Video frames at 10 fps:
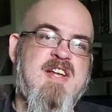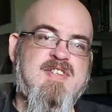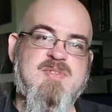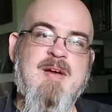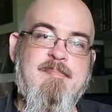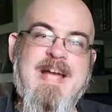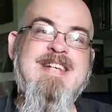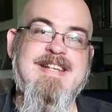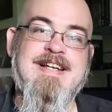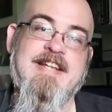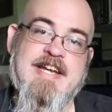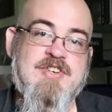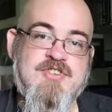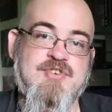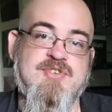so I
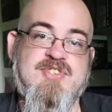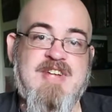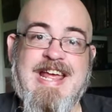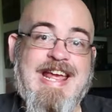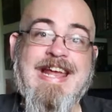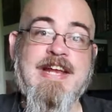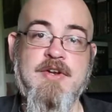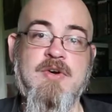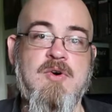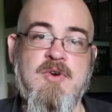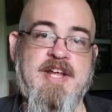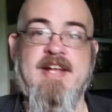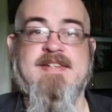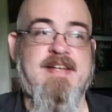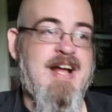basically just ignored
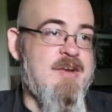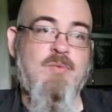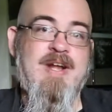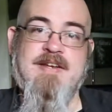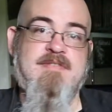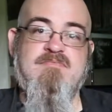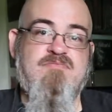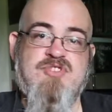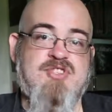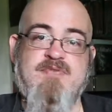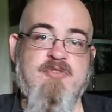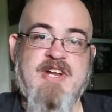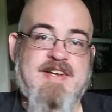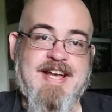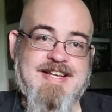it and went just for
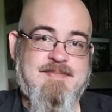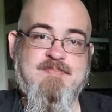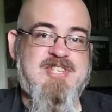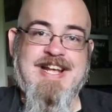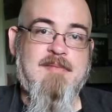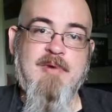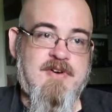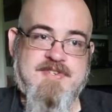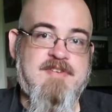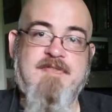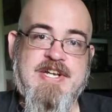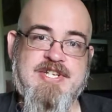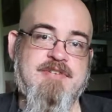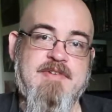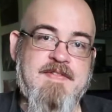a nice sandbox
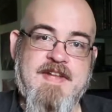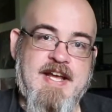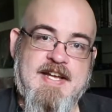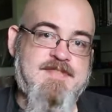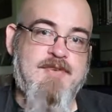adventure in the nice